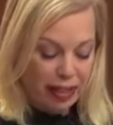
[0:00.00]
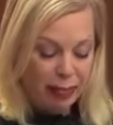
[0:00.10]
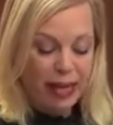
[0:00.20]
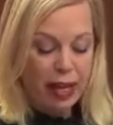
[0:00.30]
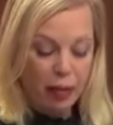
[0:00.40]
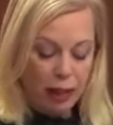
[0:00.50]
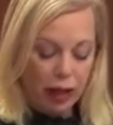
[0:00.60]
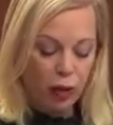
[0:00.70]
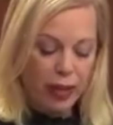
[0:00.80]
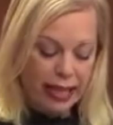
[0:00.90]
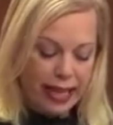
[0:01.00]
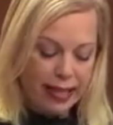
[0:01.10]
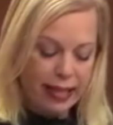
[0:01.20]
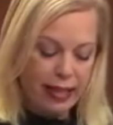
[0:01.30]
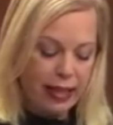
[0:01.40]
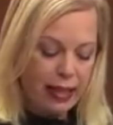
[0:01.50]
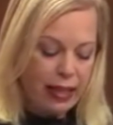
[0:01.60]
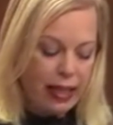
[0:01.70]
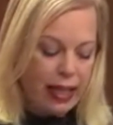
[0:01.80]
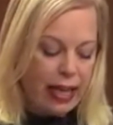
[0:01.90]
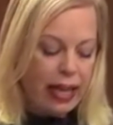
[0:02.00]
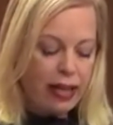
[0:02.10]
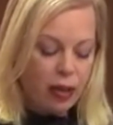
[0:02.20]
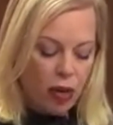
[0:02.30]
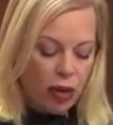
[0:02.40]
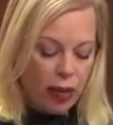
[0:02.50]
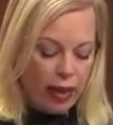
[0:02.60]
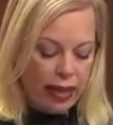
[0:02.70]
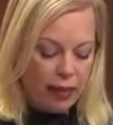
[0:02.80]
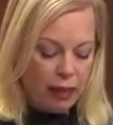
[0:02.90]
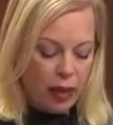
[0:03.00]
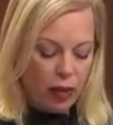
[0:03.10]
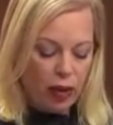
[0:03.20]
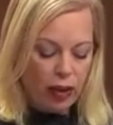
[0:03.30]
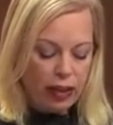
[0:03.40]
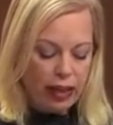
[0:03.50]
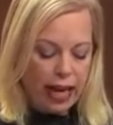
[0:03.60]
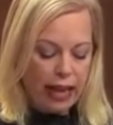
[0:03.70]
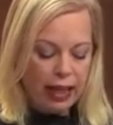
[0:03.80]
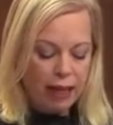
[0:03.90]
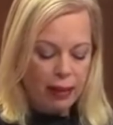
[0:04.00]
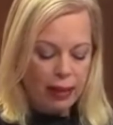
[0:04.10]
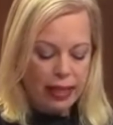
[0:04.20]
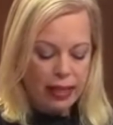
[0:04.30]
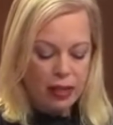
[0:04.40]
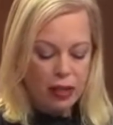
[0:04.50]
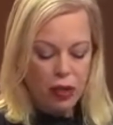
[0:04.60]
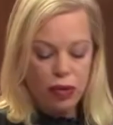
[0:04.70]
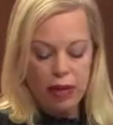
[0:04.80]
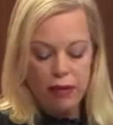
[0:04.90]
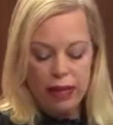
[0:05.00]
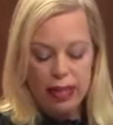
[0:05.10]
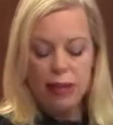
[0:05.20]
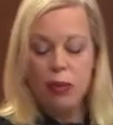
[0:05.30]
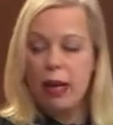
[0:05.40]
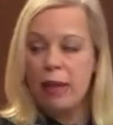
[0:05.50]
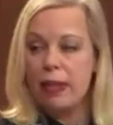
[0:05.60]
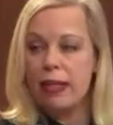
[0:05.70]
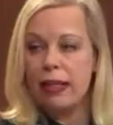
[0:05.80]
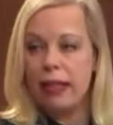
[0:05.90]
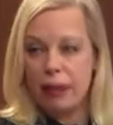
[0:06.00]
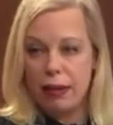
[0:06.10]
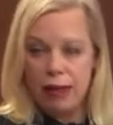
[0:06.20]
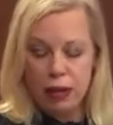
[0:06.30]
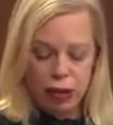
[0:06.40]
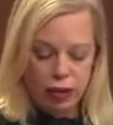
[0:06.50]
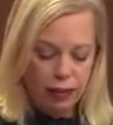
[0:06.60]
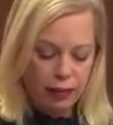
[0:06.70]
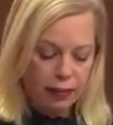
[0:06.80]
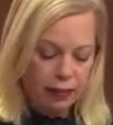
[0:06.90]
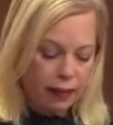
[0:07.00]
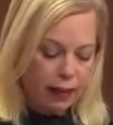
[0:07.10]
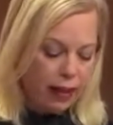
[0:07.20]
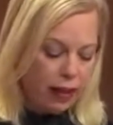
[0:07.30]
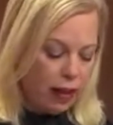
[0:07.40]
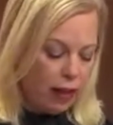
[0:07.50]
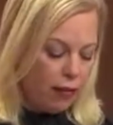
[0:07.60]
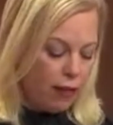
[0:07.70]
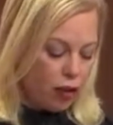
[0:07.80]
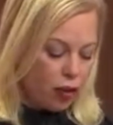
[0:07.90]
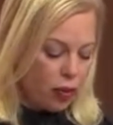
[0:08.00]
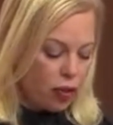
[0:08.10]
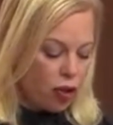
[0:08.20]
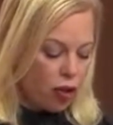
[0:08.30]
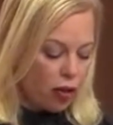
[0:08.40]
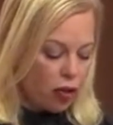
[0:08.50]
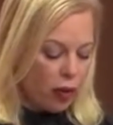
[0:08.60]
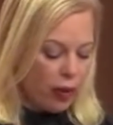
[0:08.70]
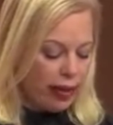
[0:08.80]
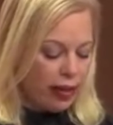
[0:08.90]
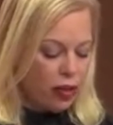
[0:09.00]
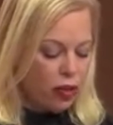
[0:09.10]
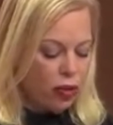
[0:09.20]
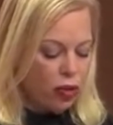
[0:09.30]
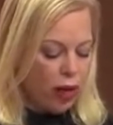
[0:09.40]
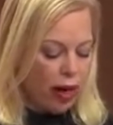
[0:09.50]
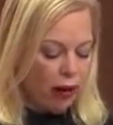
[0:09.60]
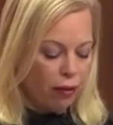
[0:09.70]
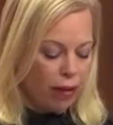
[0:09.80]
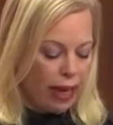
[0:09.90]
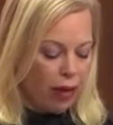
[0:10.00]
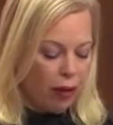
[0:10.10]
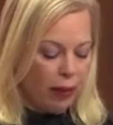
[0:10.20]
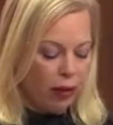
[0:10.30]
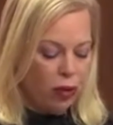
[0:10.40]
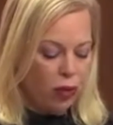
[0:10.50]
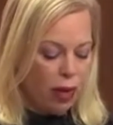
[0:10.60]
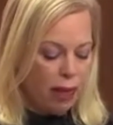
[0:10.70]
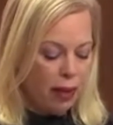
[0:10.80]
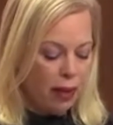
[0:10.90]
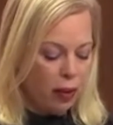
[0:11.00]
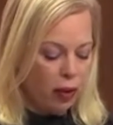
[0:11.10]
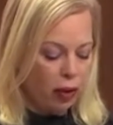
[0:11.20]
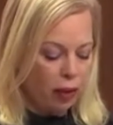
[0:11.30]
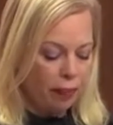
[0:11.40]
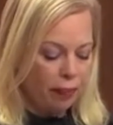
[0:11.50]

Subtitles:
Gail Miller was tested. It exonerated Milgard and led police to convicted rapist Larry Fisher. Fisher was charged with and stood trial for Gail Miller's rape and murder.